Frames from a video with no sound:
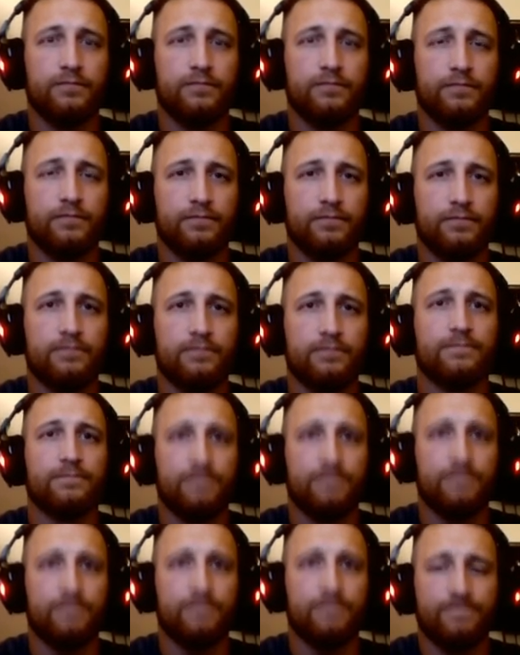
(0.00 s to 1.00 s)

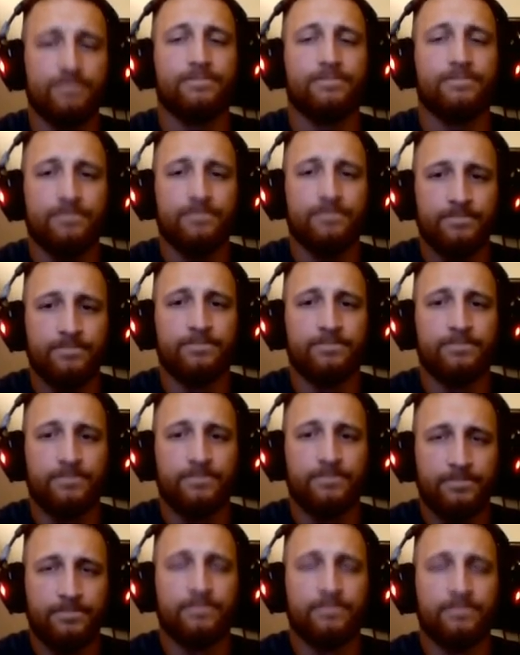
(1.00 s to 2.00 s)

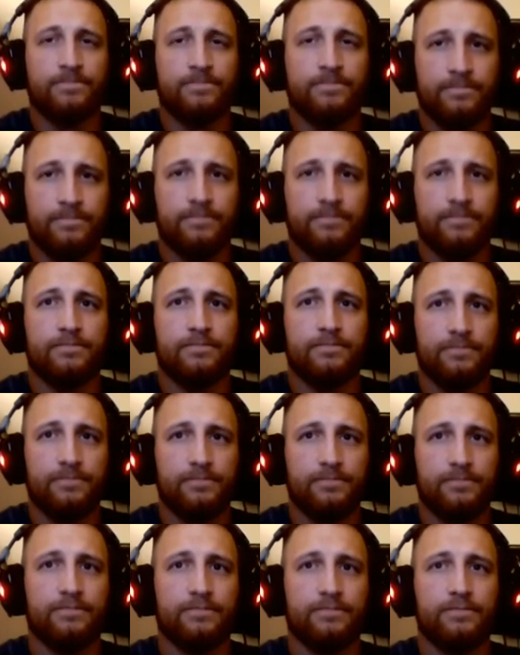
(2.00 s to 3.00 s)

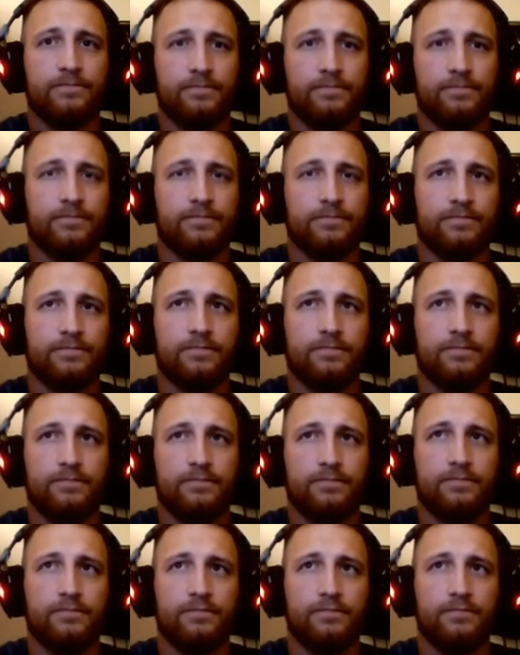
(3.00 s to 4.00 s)

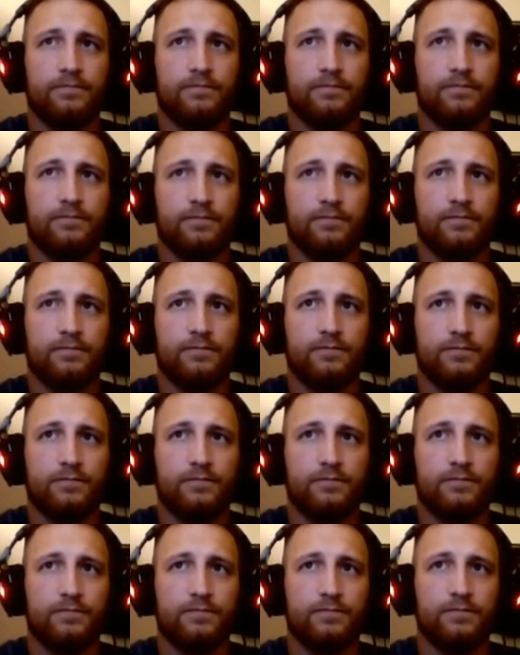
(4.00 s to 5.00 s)

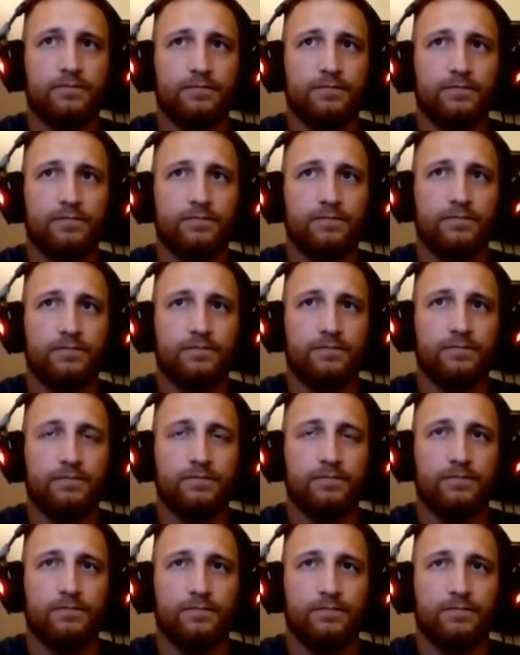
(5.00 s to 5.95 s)
(not speaking)